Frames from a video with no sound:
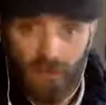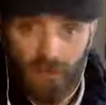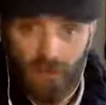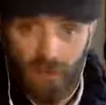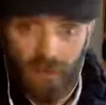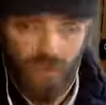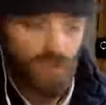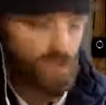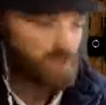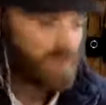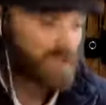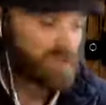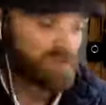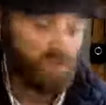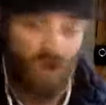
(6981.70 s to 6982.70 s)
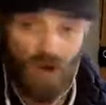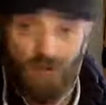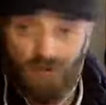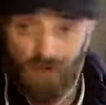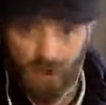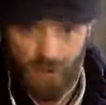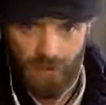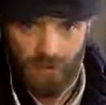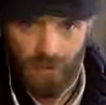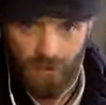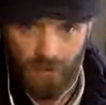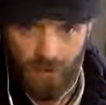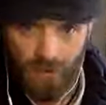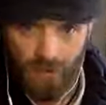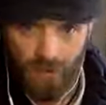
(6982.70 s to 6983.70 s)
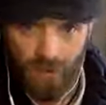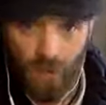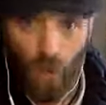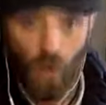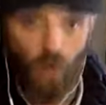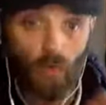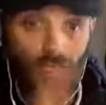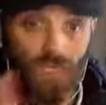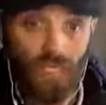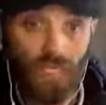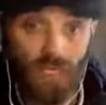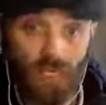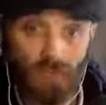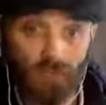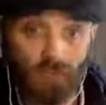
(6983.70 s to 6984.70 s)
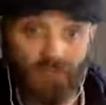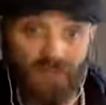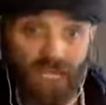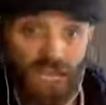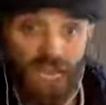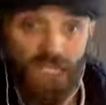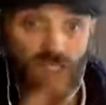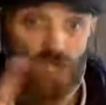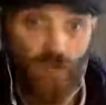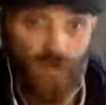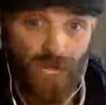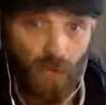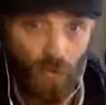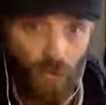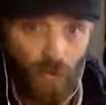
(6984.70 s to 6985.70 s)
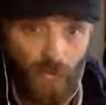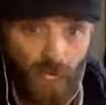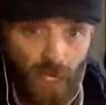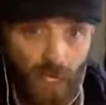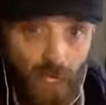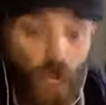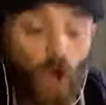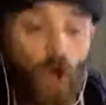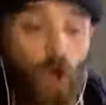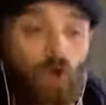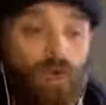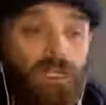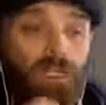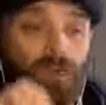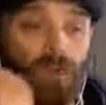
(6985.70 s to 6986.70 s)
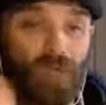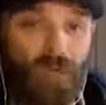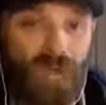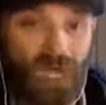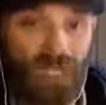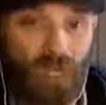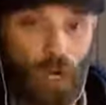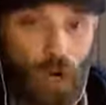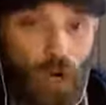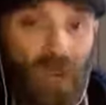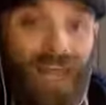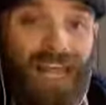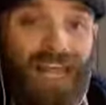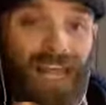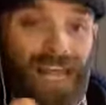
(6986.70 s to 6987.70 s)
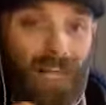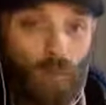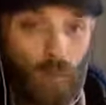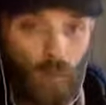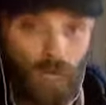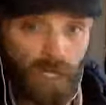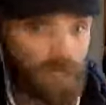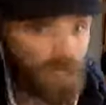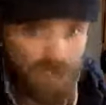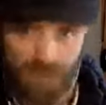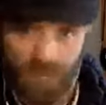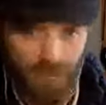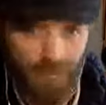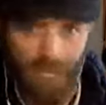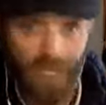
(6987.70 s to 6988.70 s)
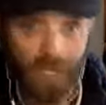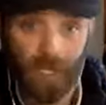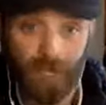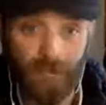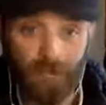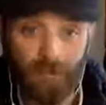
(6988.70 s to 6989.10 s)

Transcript: It just means perfect. Holy, H O L Y. Holy, W H O L L Y. Same meaning.